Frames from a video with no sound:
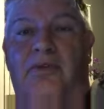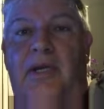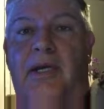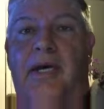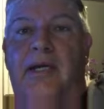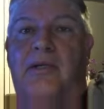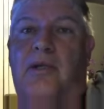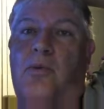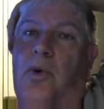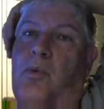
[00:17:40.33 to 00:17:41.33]
and then I got into
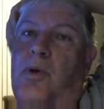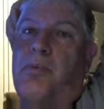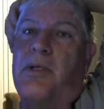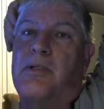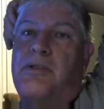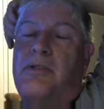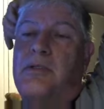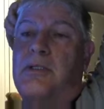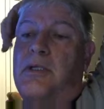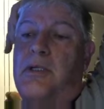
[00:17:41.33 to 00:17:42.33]
the 1-1 builds.
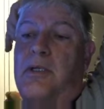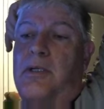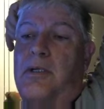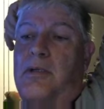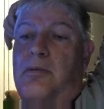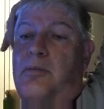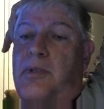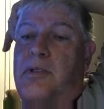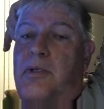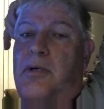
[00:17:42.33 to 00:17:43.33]
But